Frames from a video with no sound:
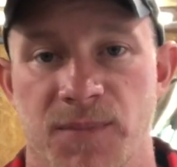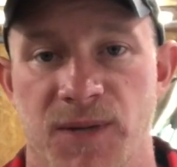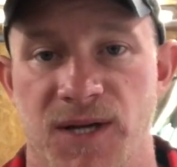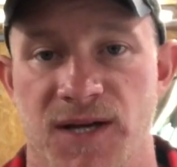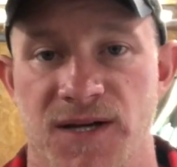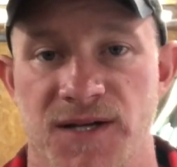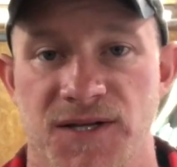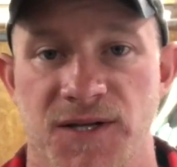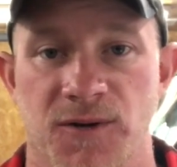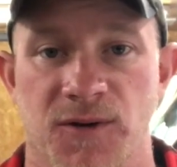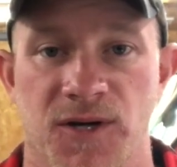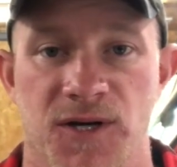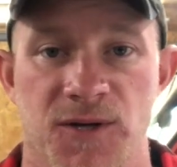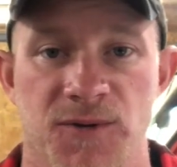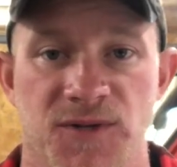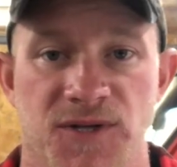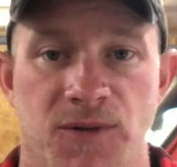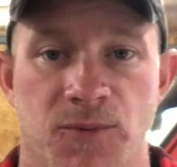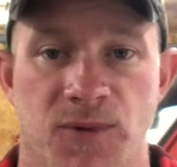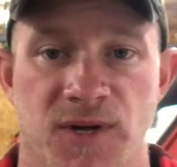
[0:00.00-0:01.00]
because you can
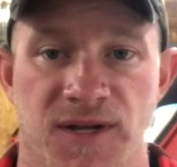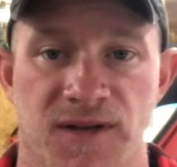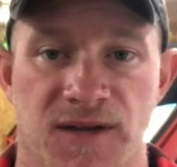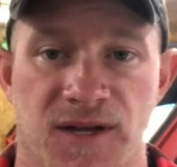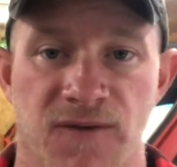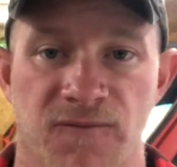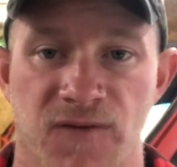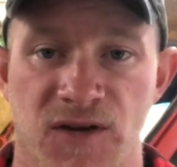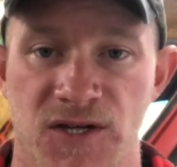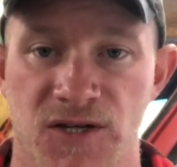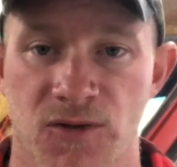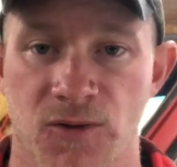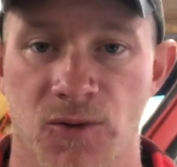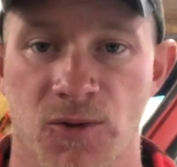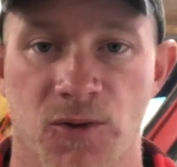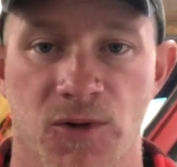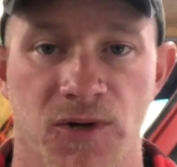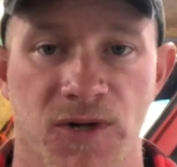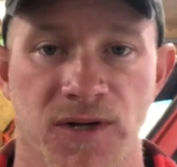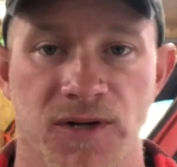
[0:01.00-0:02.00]
use it with conventional
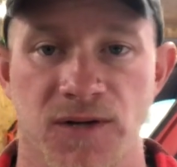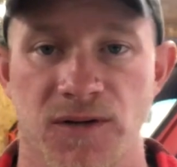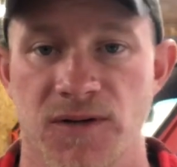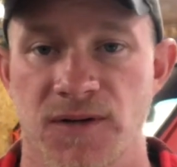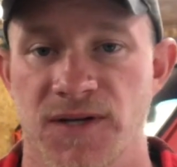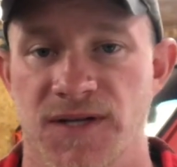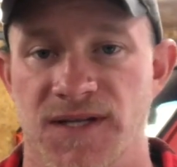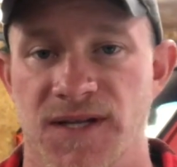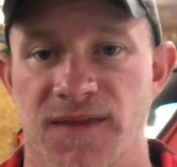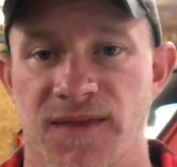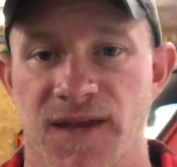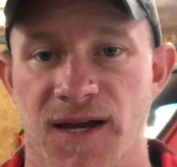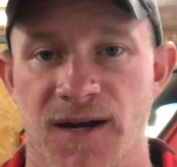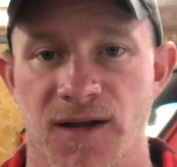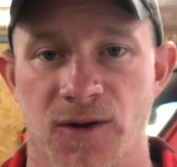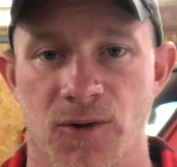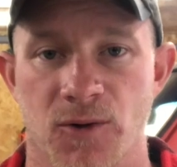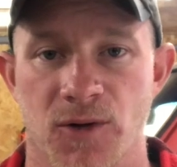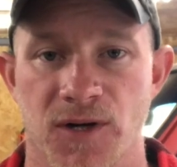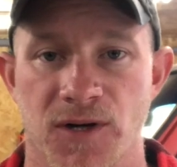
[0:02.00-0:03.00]
oil,
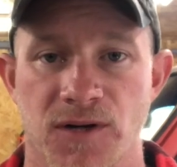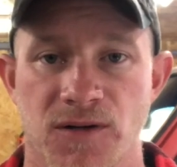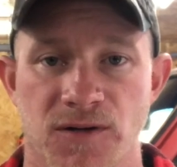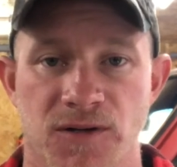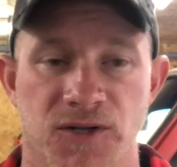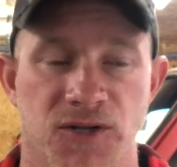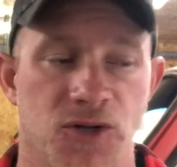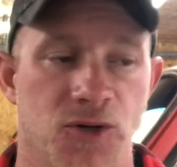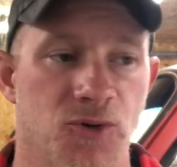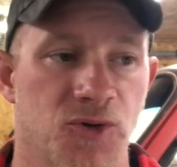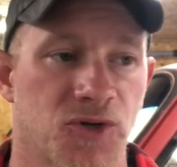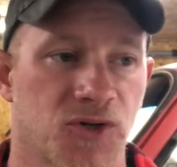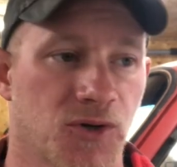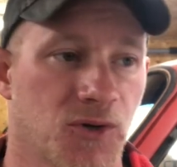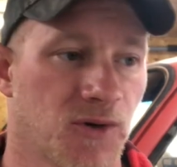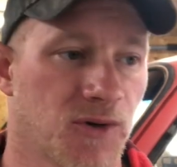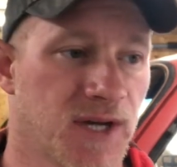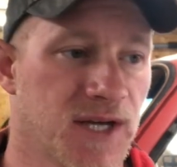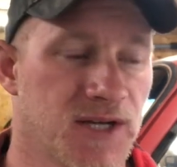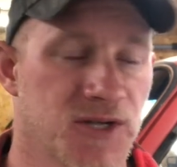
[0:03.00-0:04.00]
synthetic oil,
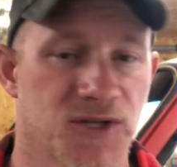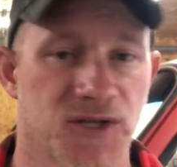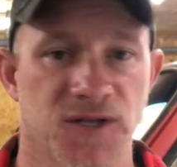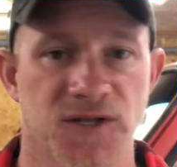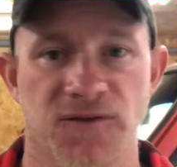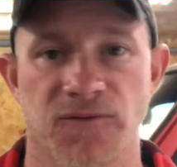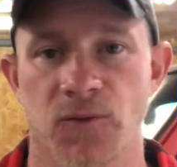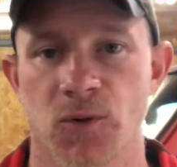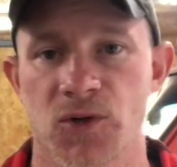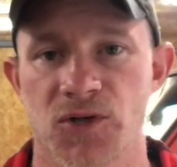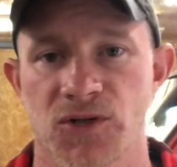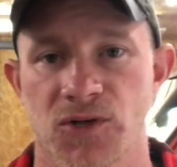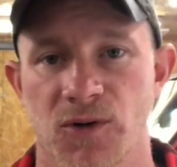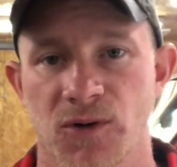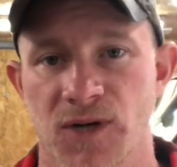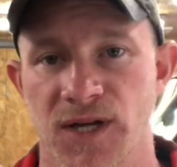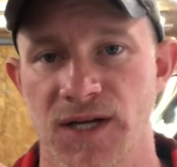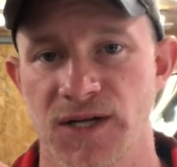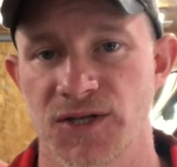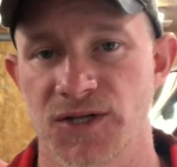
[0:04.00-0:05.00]
2-stroke engines,
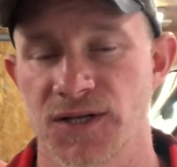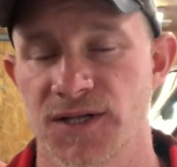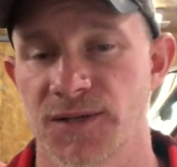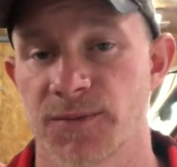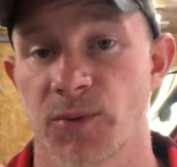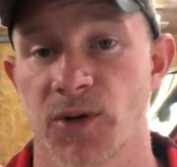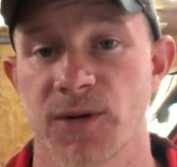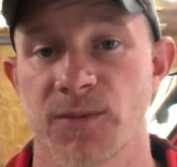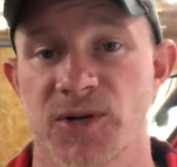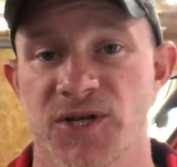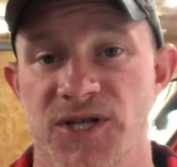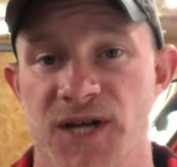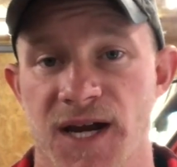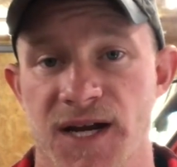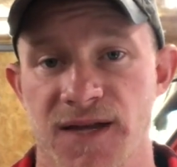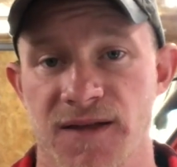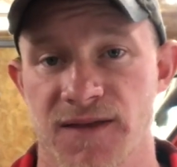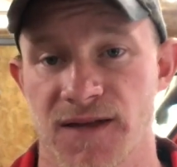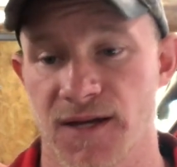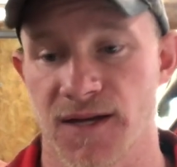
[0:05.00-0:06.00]
4-stroke engines, pretty much
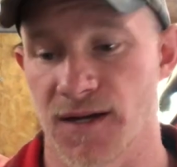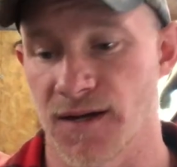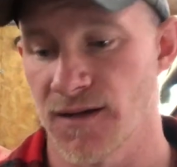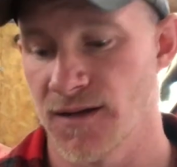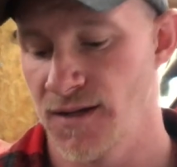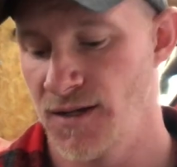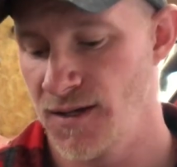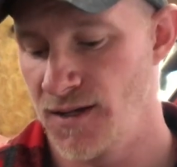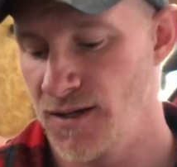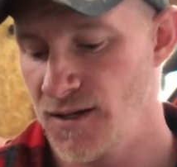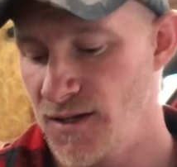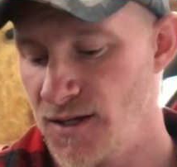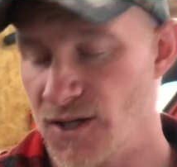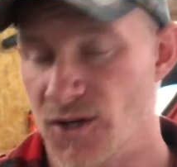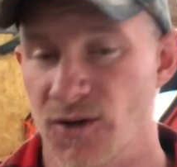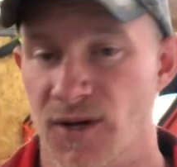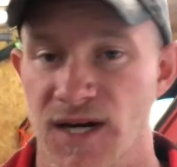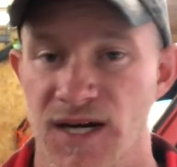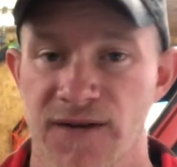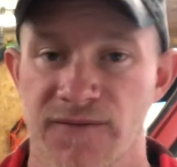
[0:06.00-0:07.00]
anything.
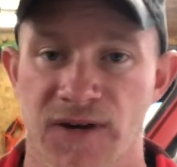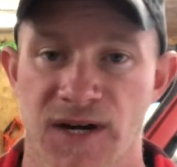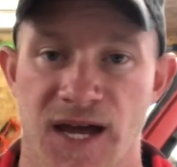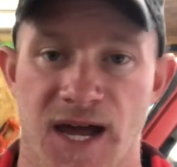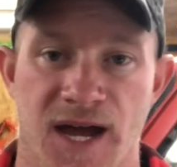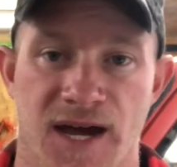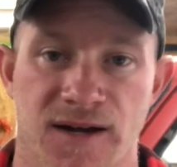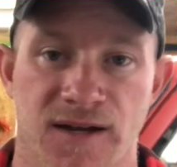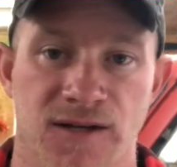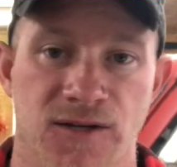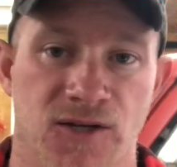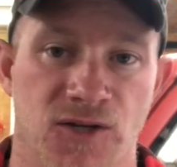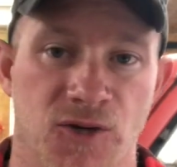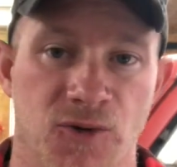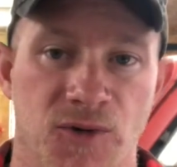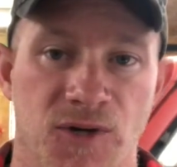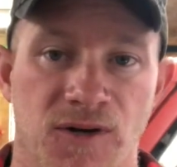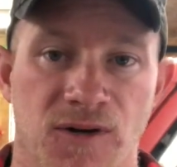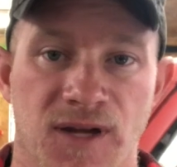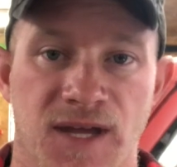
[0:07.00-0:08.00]
You can even add it
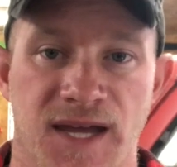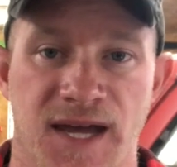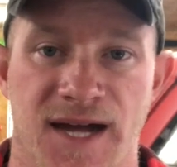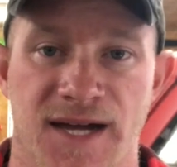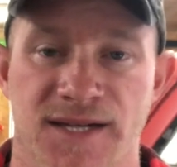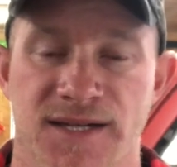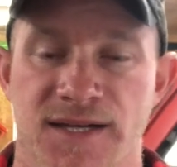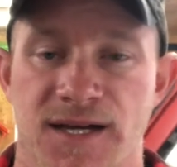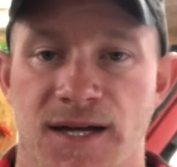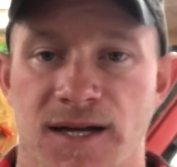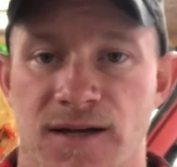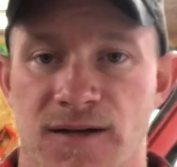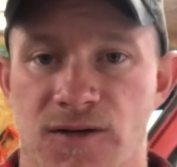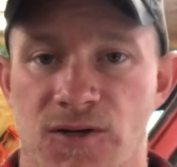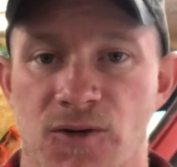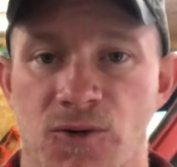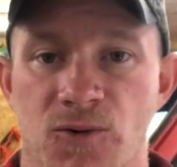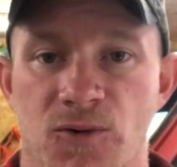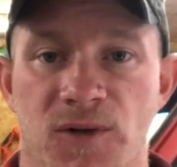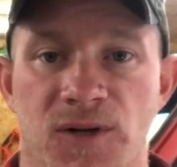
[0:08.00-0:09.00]
to your gas tank
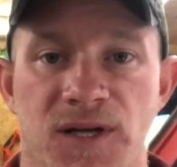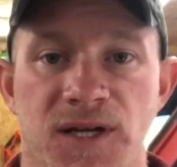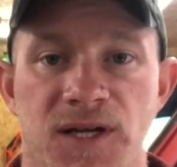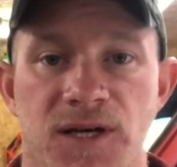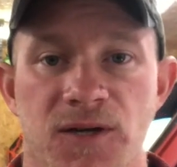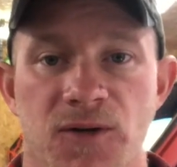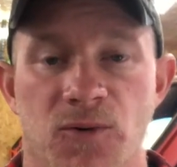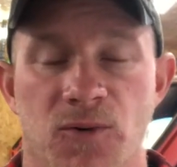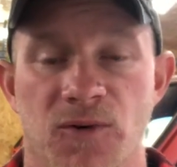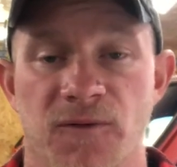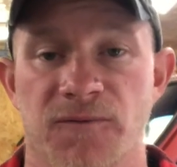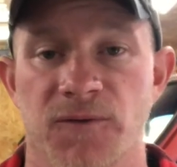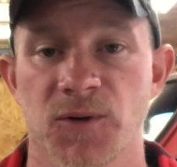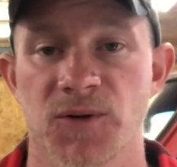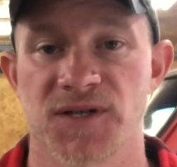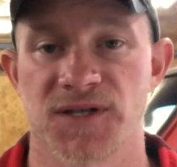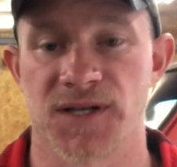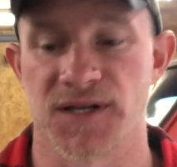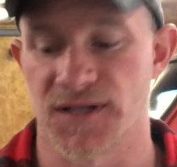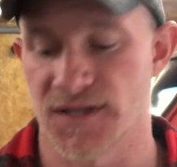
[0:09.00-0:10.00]
to clean your fuel
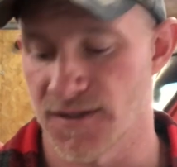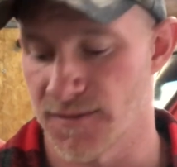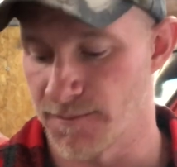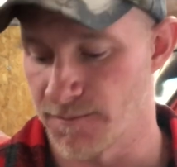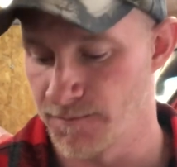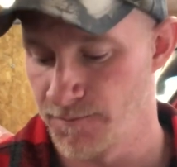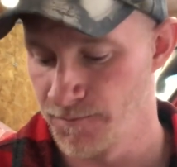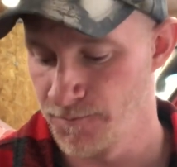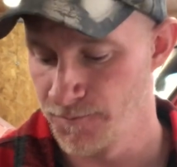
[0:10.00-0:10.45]
system.